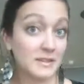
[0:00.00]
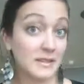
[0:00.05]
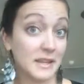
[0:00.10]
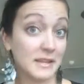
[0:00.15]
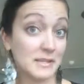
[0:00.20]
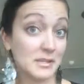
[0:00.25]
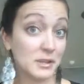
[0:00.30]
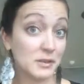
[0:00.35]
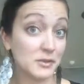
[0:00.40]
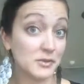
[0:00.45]

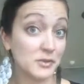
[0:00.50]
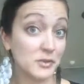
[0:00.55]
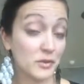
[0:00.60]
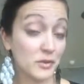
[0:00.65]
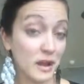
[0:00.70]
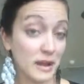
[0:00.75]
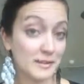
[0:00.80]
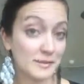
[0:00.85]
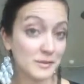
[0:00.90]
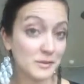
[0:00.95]
day solution
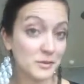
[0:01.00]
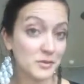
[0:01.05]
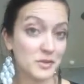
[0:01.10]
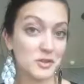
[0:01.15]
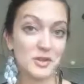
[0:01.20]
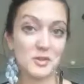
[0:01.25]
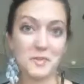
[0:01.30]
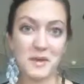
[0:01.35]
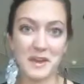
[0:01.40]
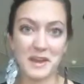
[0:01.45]
or night
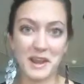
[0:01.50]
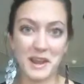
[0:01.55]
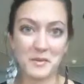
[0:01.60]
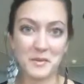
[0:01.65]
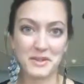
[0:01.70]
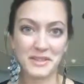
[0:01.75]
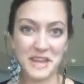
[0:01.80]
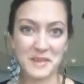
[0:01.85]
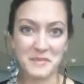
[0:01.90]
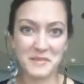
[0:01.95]
solution depending
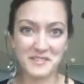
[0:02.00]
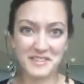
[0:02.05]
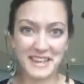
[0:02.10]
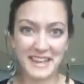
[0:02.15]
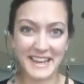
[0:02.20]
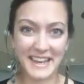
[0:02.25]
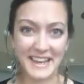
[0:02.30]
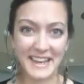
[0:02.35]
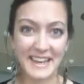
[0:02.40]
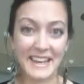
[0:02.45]
on what time of
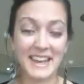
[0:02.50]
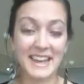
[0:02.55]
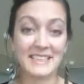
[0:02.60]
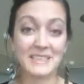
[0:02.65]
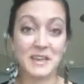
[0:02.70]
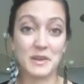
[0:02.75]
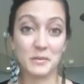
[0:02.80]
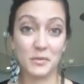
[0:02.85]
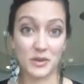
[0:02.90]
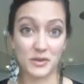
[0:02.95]
day,
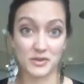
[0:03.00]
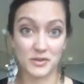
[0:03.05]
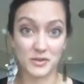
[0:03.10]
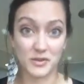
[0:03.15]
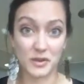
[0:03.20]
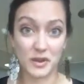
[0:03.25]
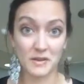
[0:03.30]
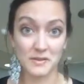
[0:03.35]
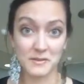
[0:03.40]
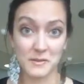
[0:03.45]
and then
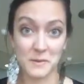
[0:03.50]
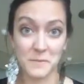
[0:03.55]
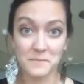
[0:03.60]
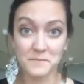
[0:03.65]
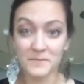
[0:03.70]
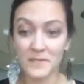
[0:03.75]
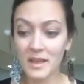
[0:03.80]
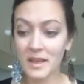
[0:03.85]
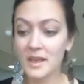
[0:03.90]
moisturizer.